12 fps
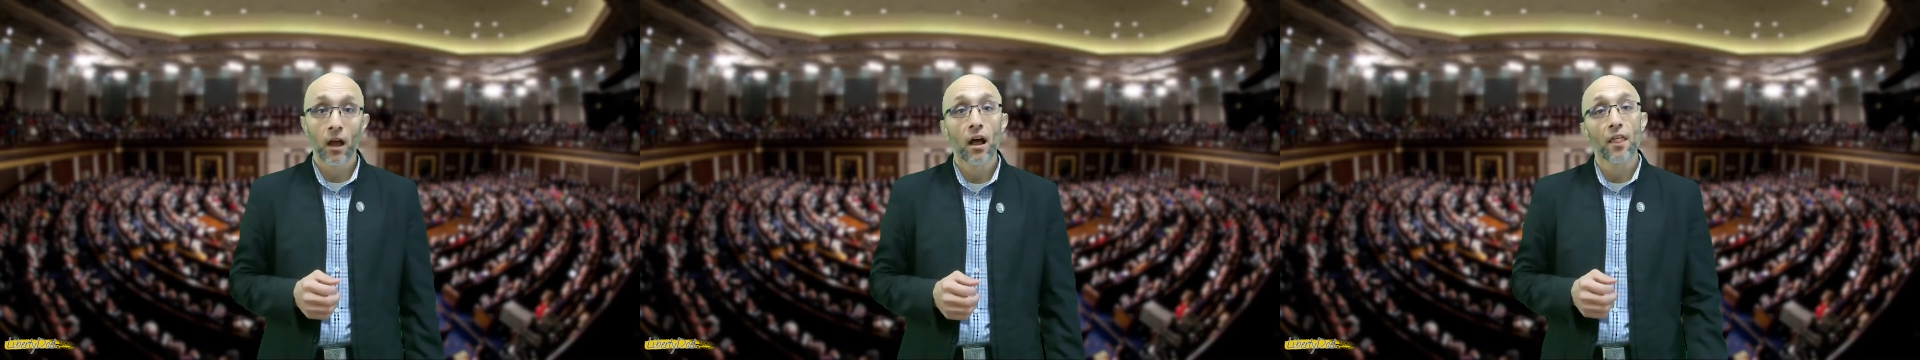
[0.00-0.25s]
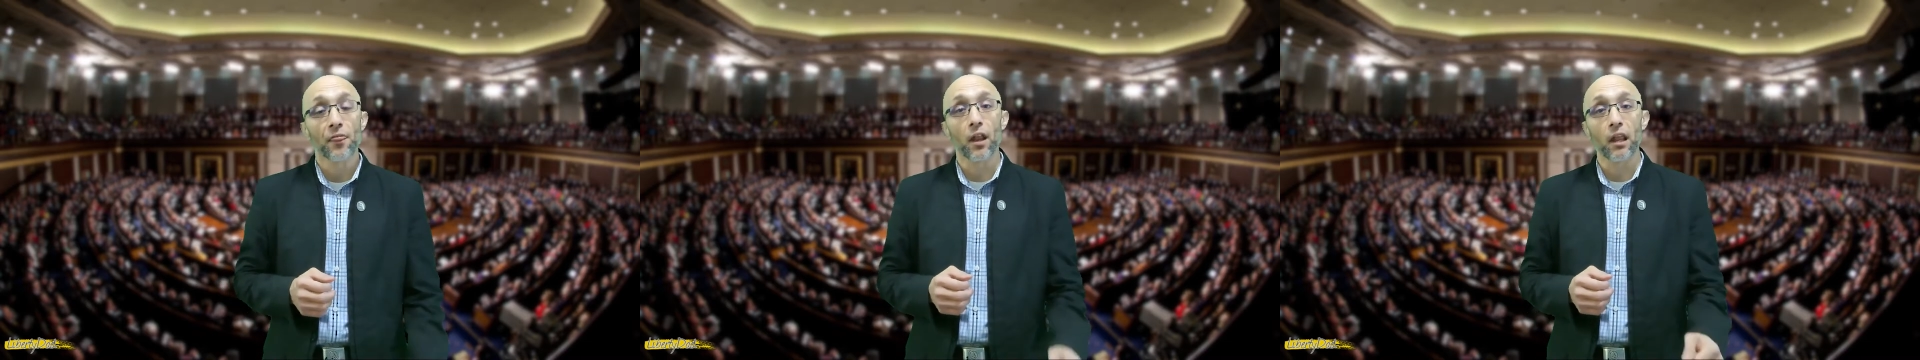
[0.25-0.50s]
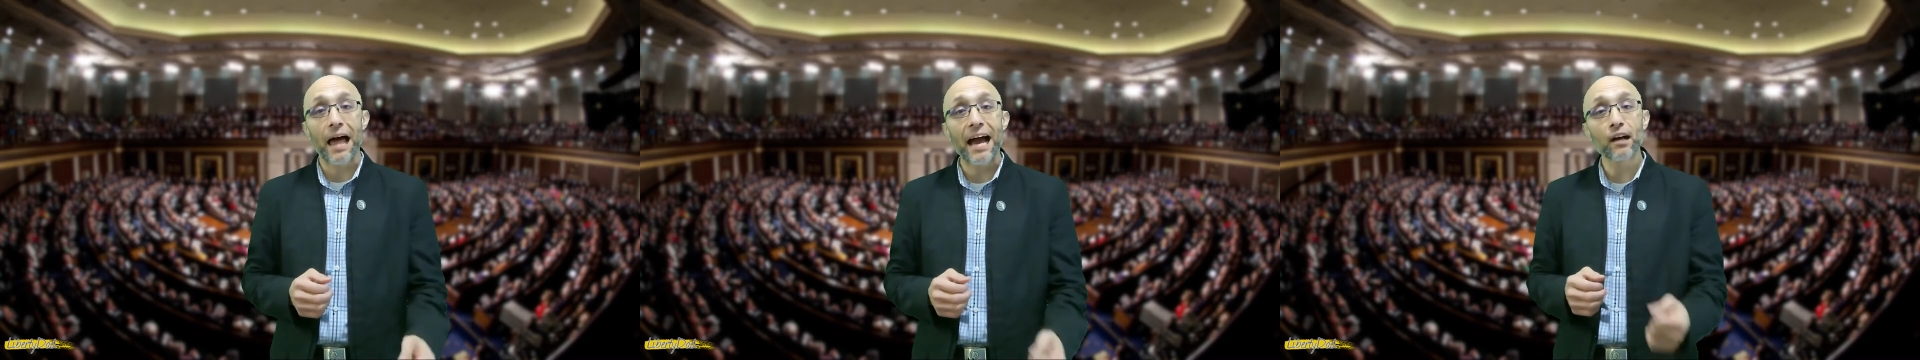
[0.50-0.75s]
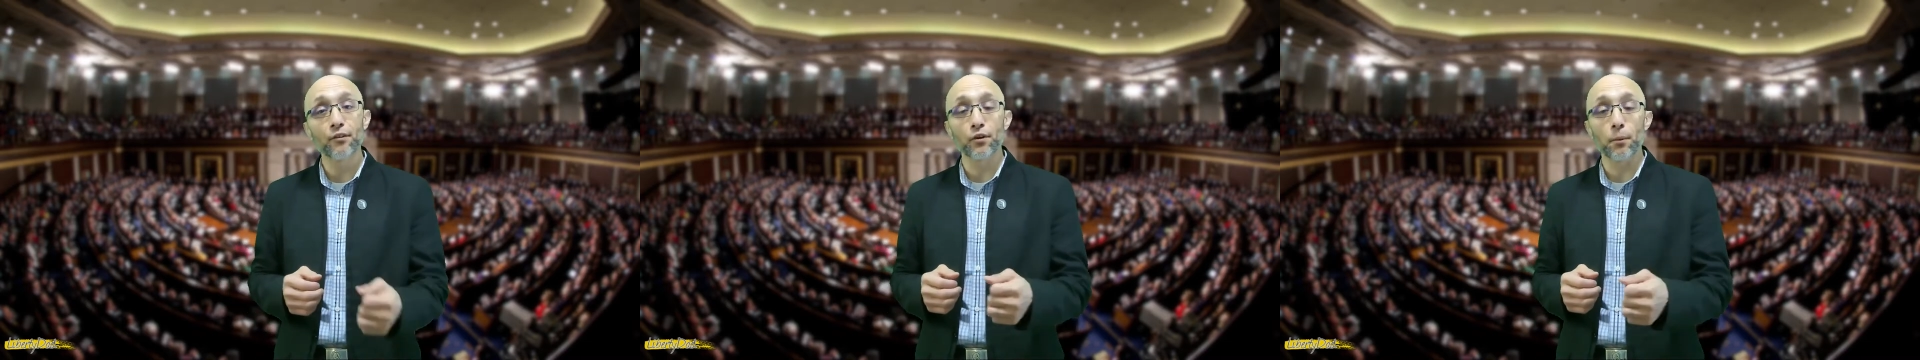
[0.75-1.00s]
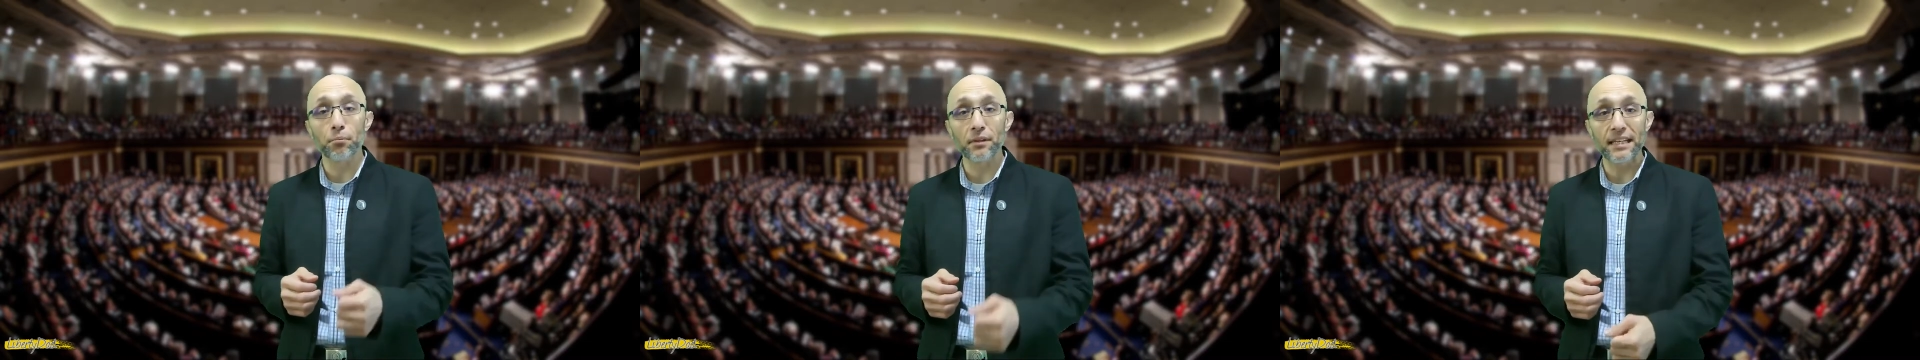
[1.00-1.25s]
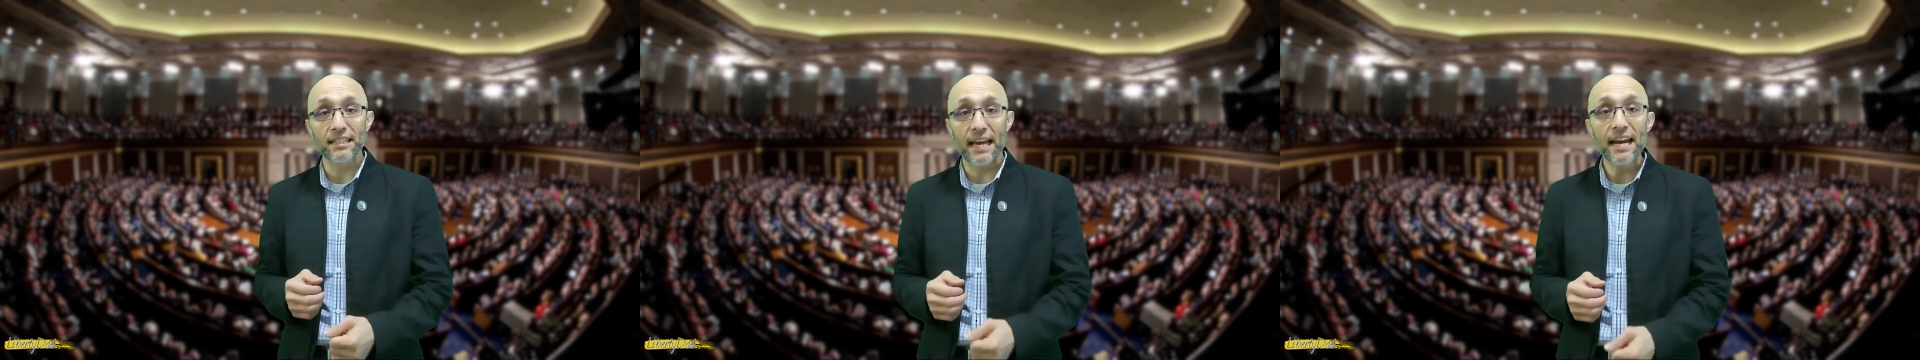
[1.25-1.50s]
The lack of complete
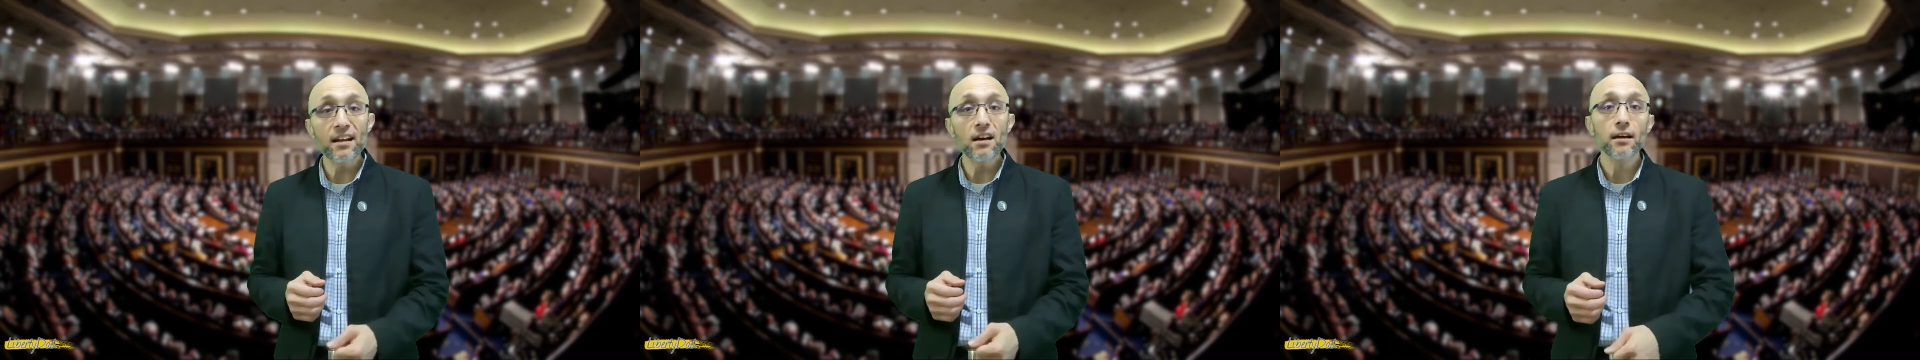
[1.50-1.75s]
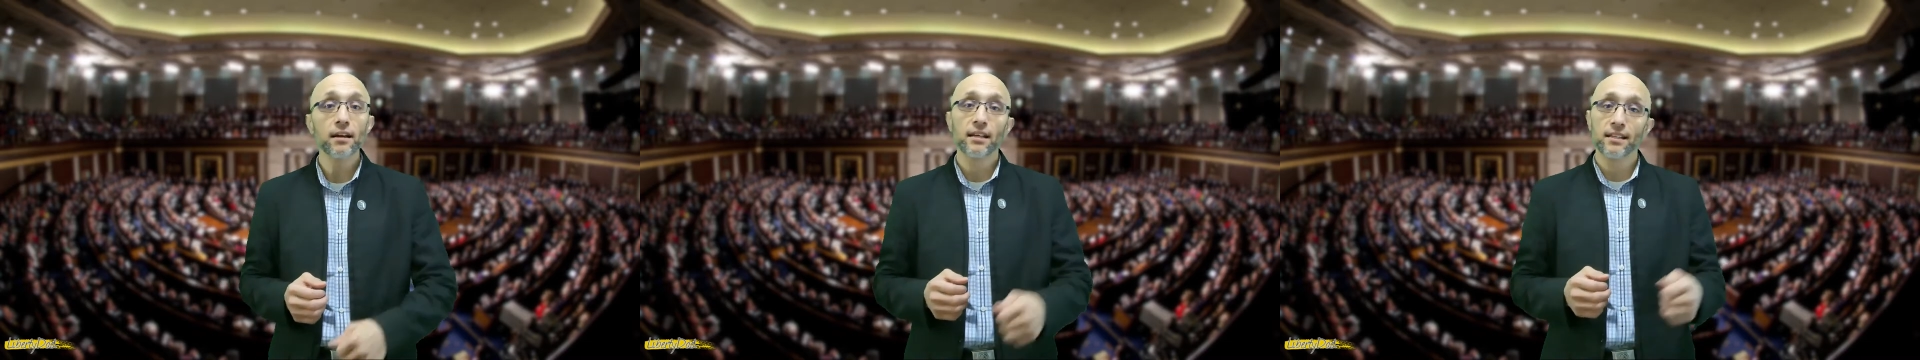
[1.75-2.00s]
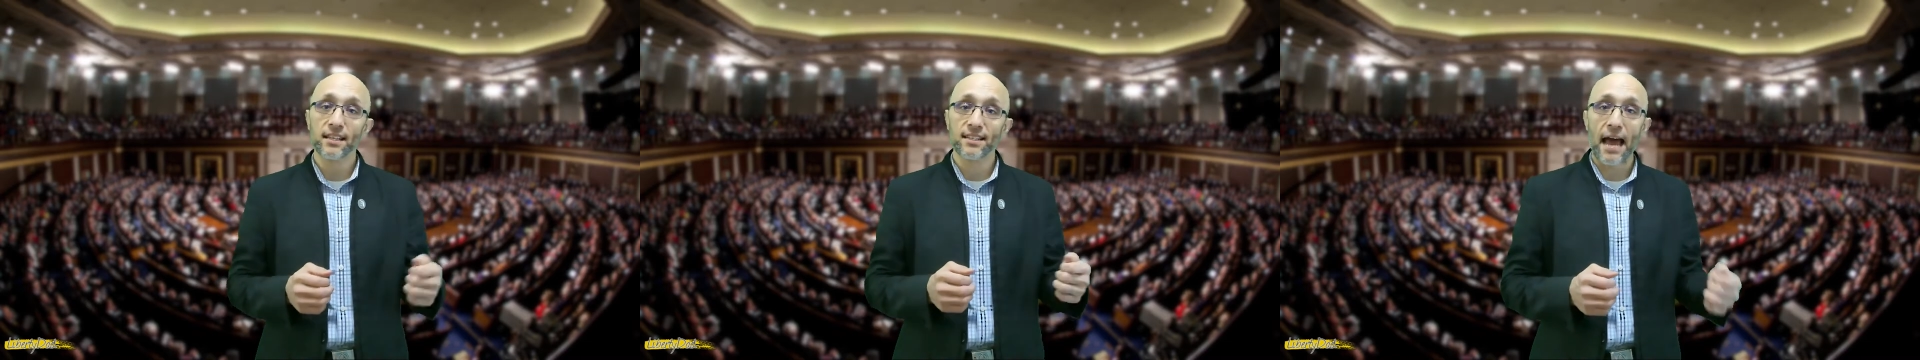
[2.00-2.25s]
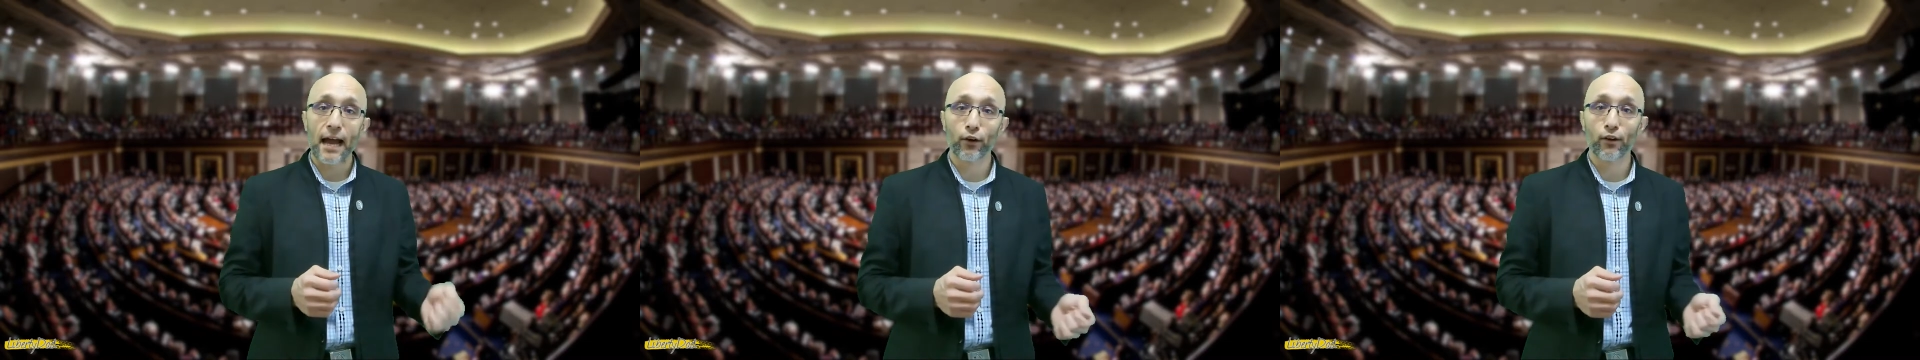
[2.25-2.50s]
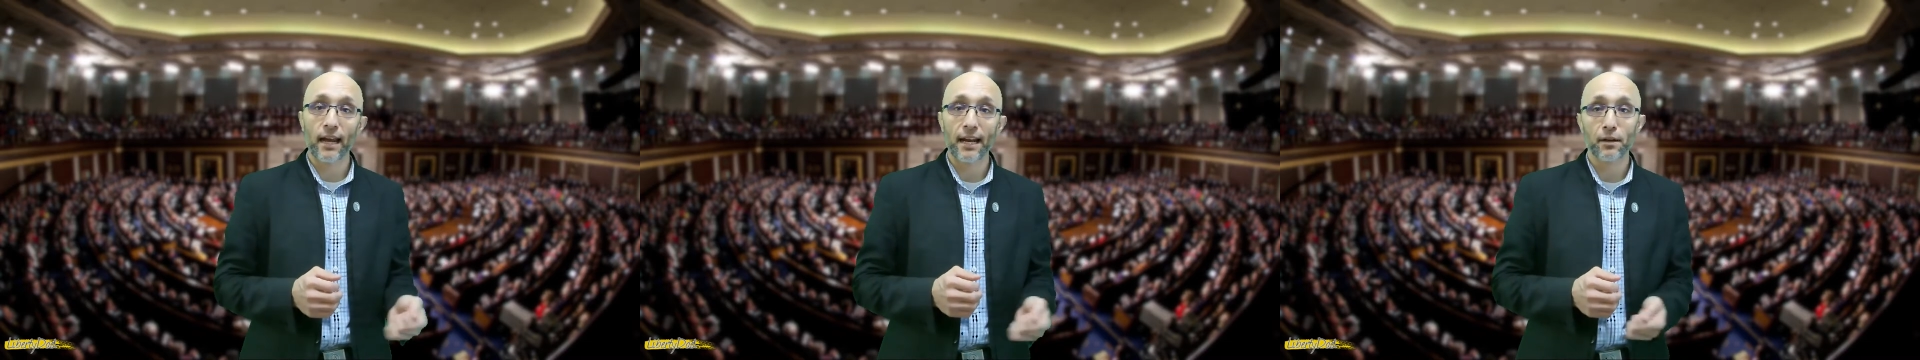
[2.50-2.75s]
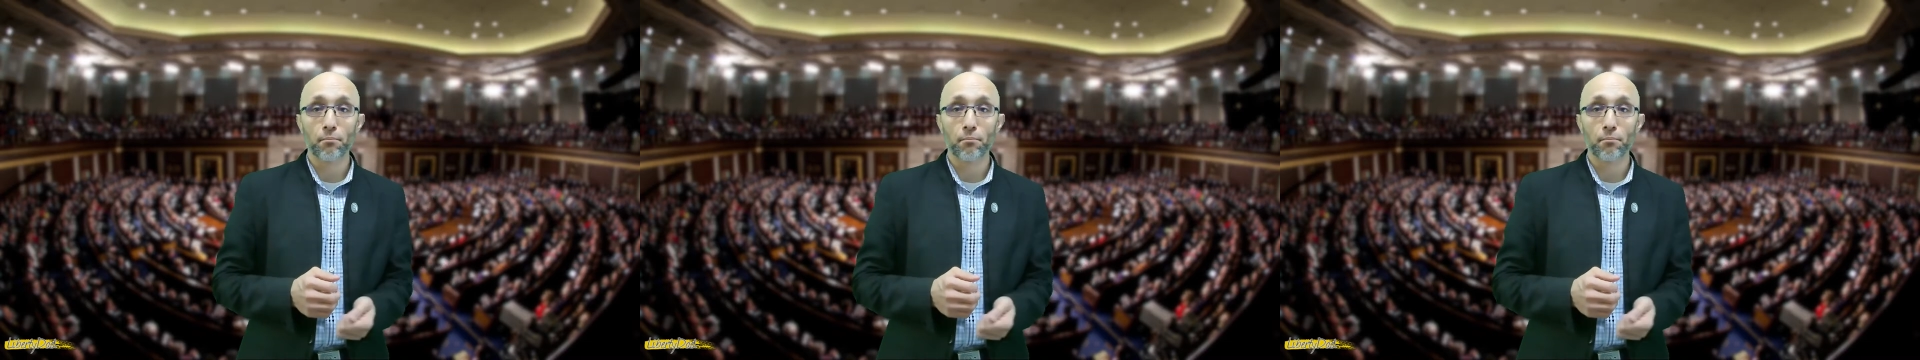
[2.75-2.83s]
data, disaggregated